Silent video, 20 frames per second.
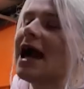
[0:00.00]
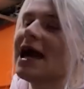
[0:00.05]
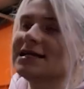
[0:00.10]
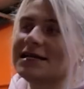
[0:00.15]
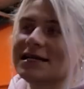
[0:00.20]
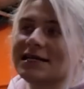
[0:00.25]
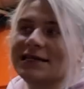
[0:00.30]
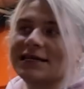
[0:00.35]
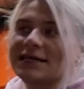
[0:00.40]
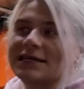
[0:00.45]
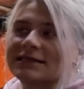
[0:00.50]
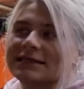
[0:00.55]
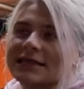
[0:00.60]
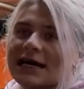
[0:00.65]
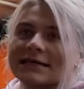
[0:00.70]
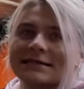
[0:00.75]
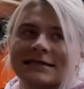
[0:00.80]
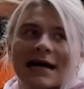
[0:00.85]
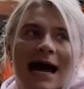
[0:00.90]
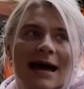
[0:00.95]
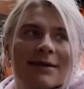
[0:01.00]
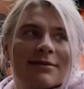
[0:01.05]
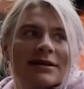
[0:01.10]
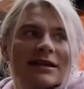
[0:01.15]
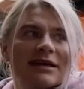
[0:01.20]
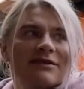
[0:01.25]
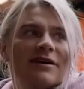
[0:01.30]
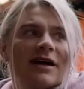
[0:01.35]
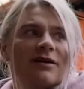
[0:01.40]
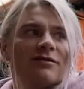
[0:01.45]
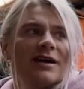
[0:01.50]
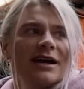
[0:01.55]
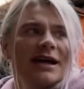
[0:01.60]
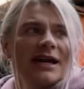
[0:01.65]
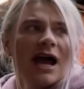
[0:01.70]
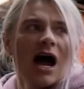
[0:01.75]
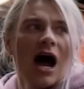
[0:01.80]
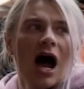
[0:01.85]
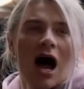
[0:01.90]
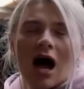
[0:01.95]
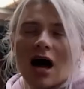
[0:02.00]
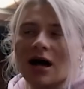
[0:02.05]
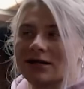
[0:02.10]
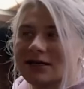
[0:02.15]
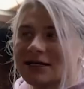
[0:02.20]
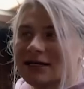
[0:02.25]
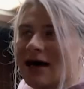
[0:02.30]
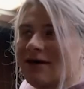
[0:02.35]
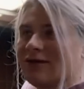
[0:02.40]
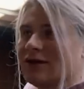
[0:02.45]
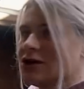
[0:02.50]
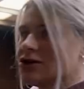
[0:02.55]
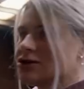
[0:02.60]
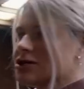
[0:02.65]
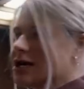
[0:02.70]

I did these last time and they felt really hard, and that feels